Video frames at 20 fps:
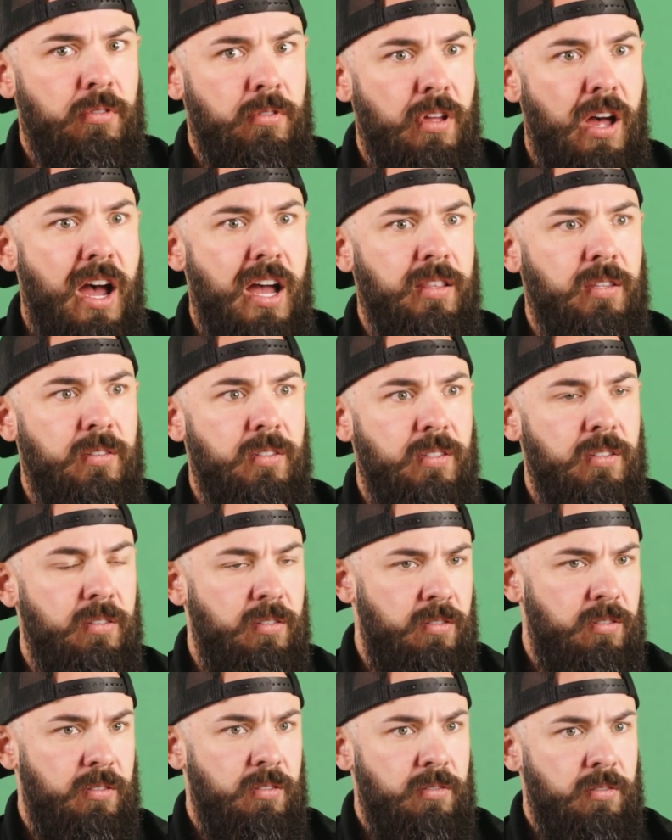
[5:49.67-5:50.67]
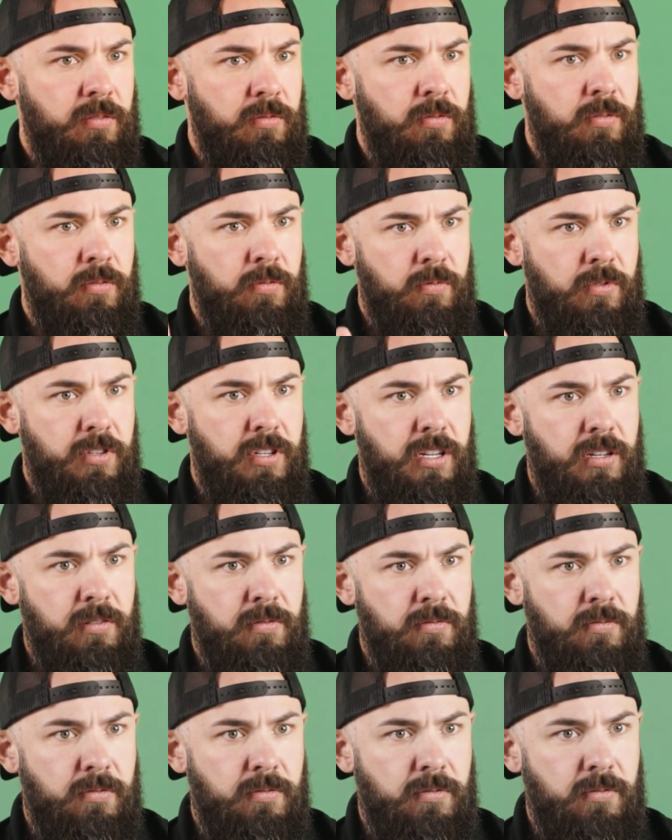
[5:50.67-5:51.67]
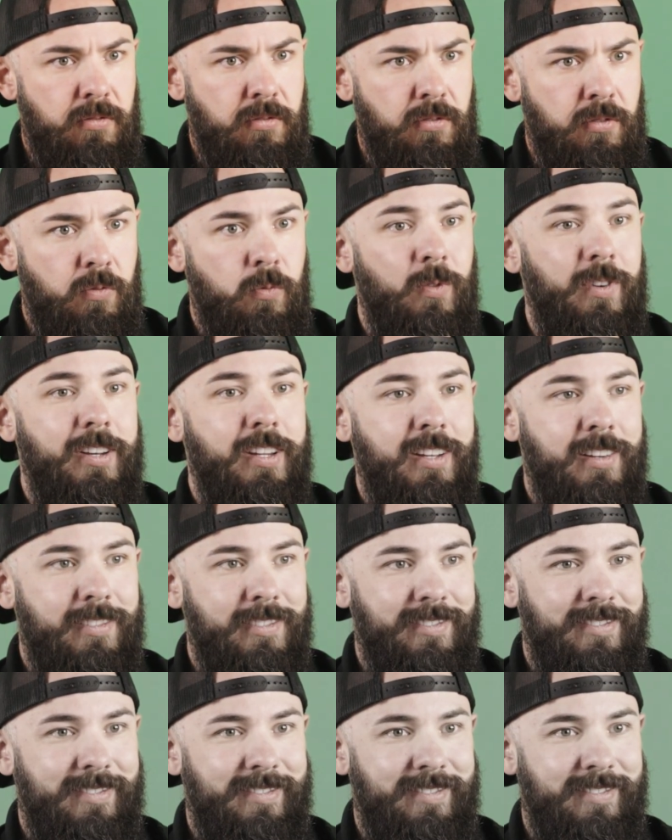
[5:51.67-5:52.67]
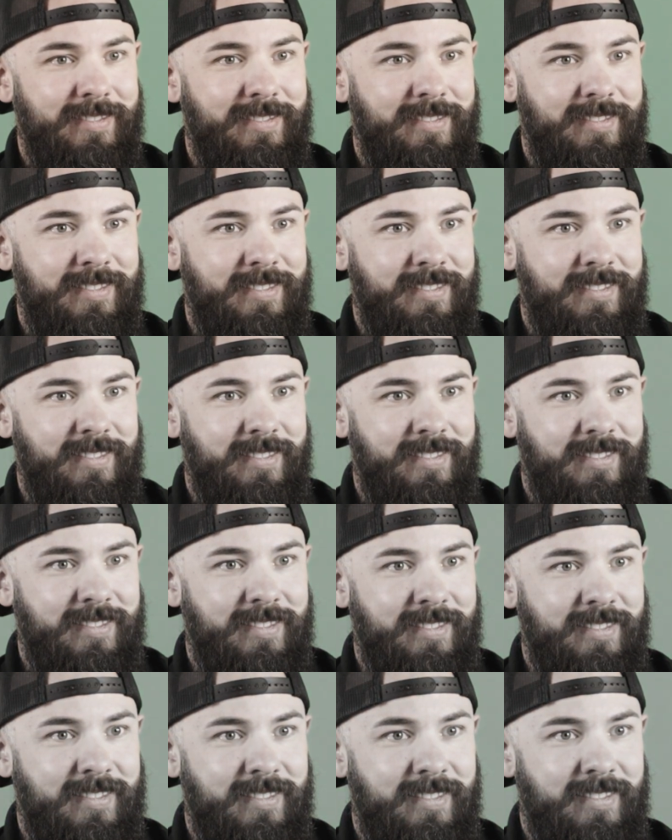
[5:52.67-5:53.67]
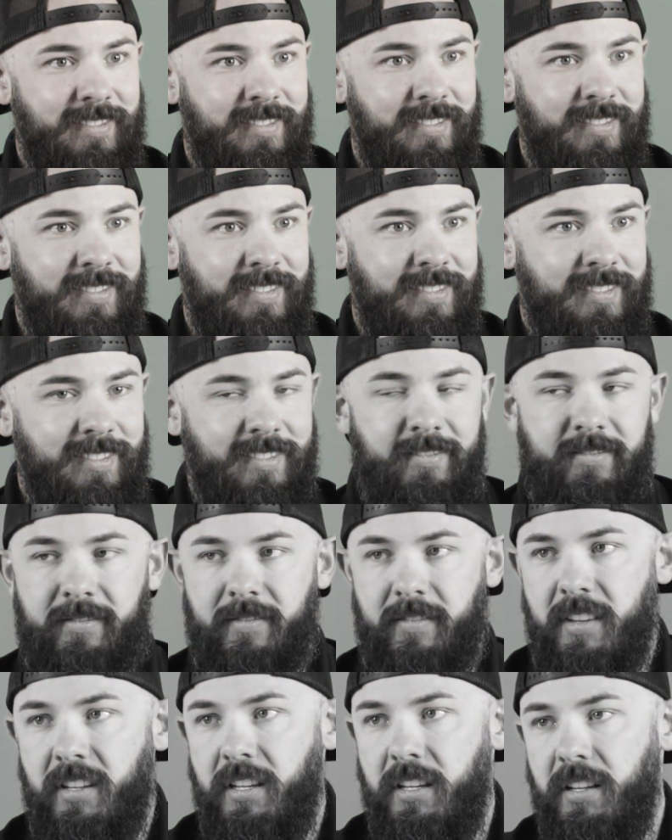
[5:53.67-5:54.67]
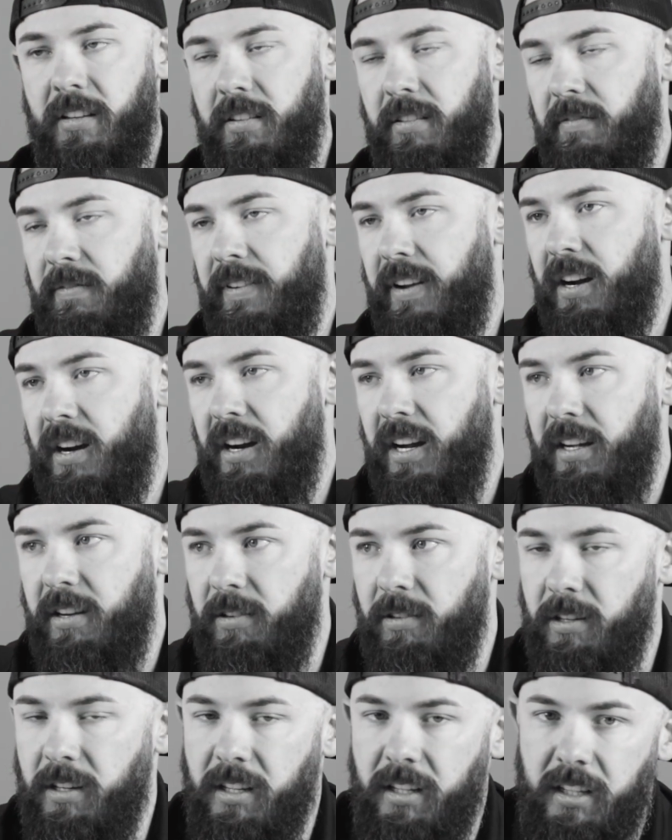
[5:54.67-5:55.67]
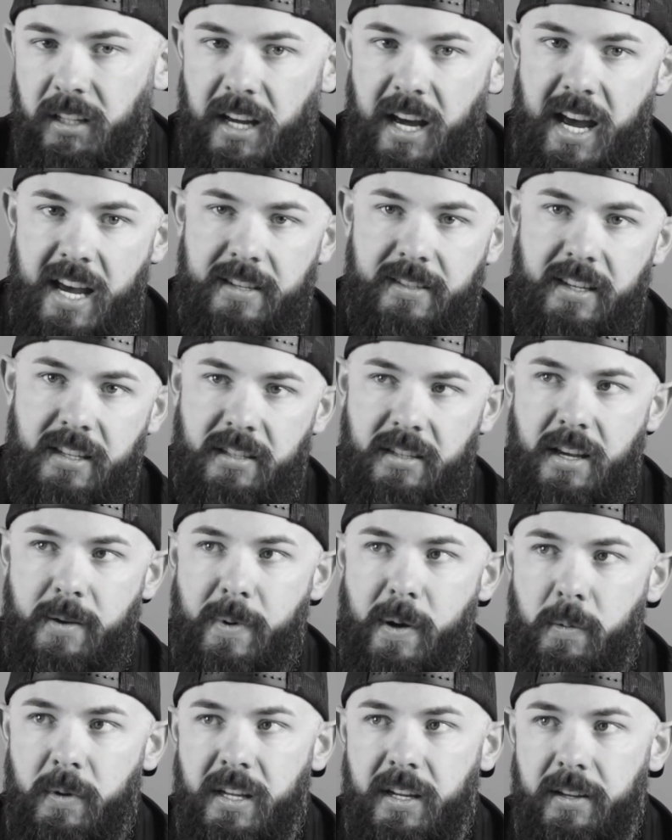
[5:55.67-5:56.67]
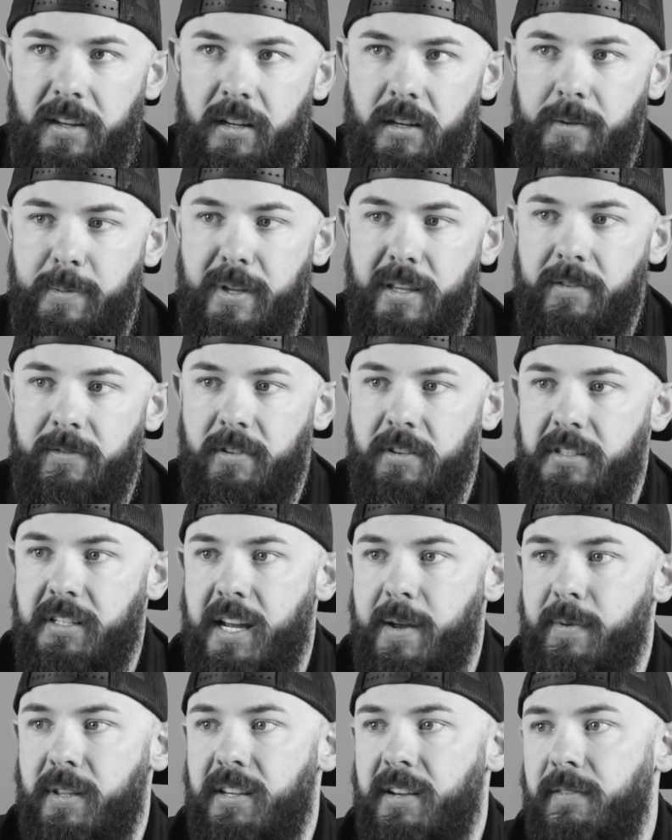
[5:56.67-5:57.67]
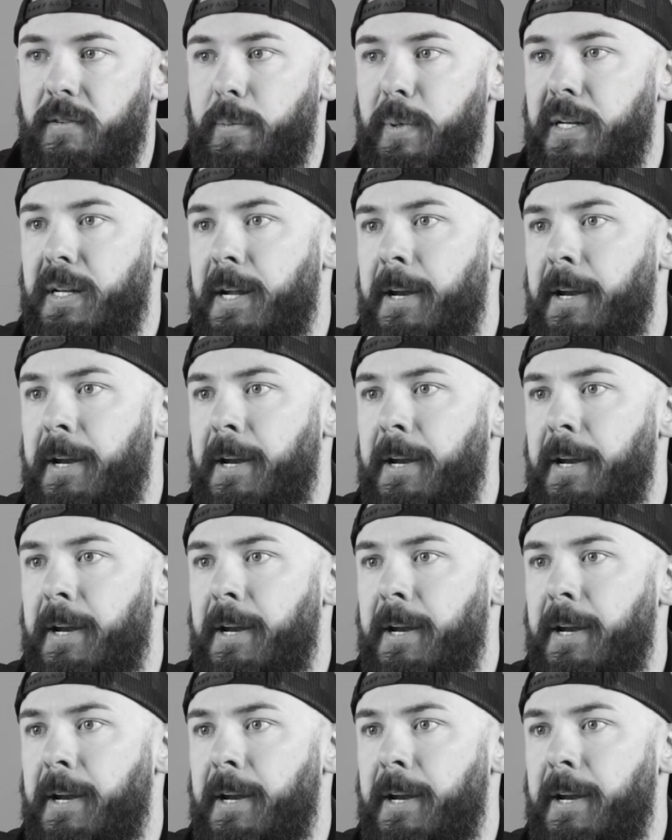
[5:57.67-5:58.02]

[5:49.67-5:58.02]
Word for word: Thoughts? Would you? Would you? So original. Very cool. Guys, let's come up with it. It'll be the first time it's ever been